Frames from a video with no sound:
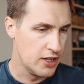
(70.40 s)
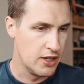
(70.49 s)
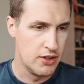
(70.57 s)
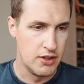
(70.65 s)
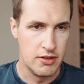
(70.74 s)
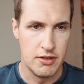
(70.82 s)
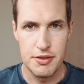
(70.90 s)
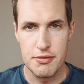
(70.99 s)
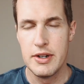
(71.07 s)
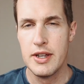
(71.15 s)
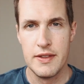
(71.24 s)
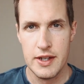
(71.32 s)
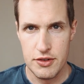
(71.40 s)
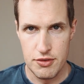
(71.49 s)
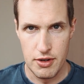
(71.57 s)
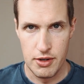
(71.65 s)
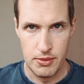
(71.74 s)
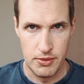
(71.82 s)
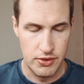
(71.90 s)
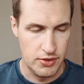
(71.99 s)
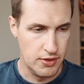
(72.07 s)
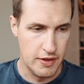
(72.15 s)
I own 3 of their drones.